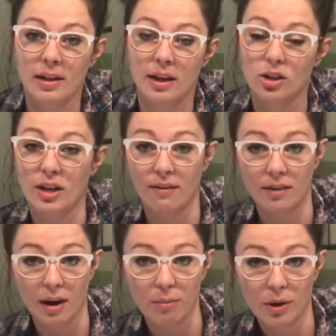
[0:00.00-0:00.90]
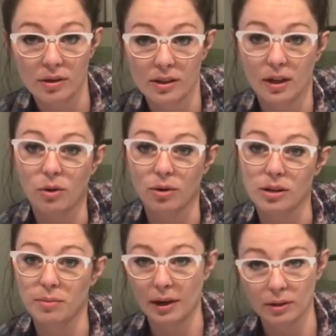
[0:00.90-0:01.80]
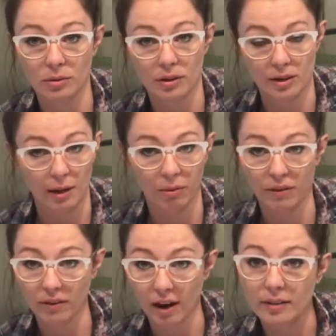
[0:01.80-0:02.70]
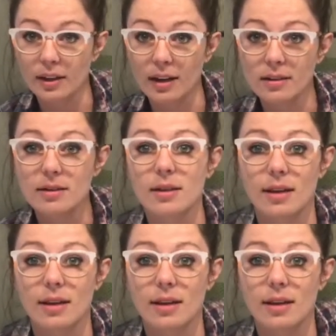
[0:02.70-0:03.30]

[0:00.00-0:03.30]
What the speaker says: they just have numbers and it corresponds with the table of contents.